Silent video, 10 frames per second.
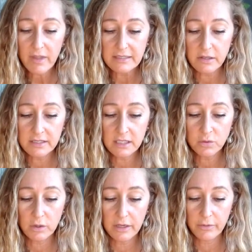So this is
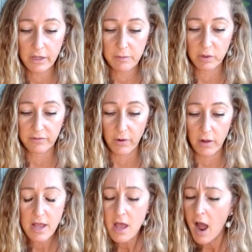really, really
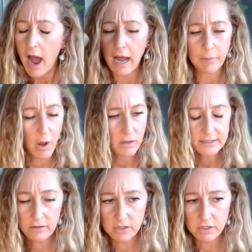beautiful. Also,